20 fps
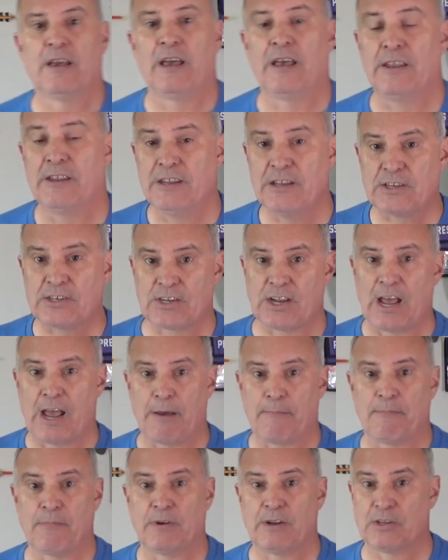and this
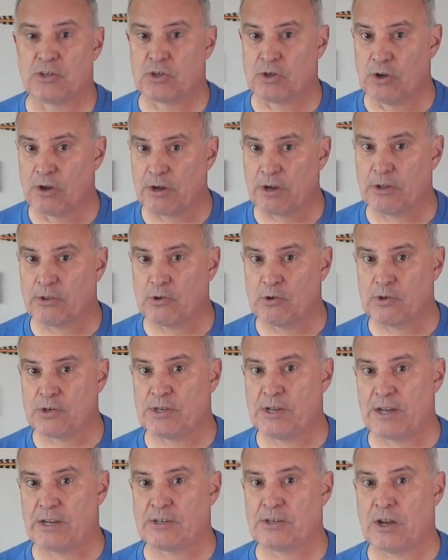time let's look at those
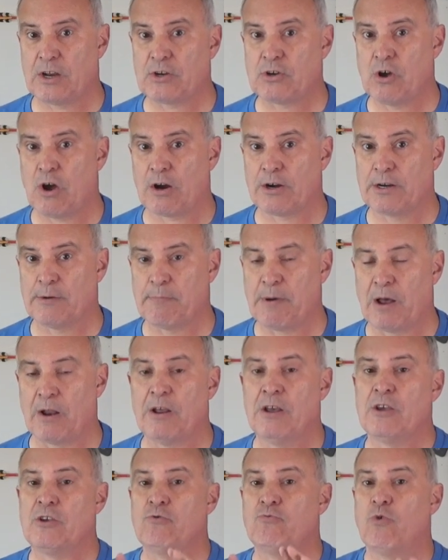things I talked about.
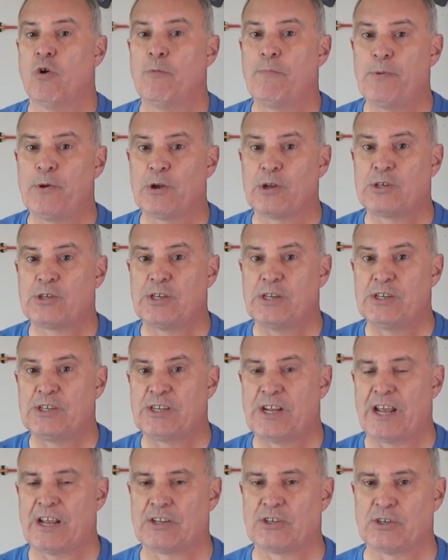You won't be able to see
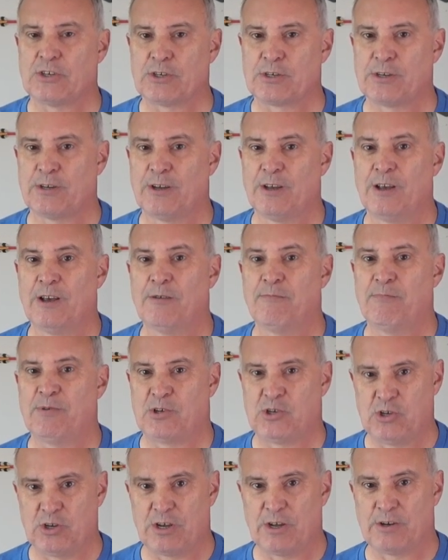stances,
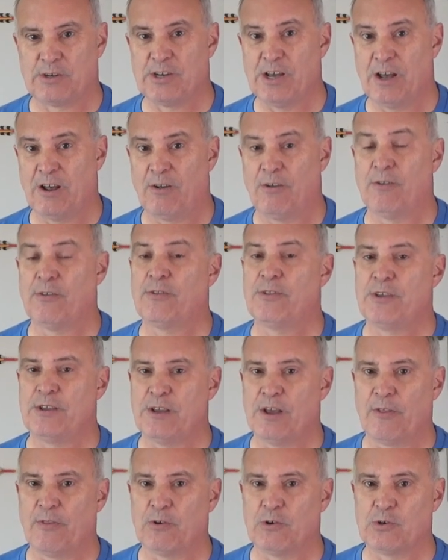but you can tell
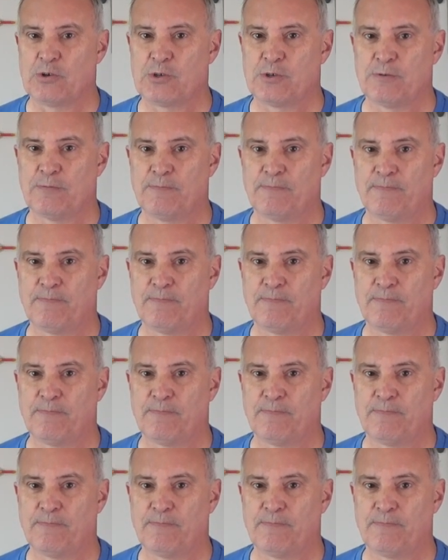the others.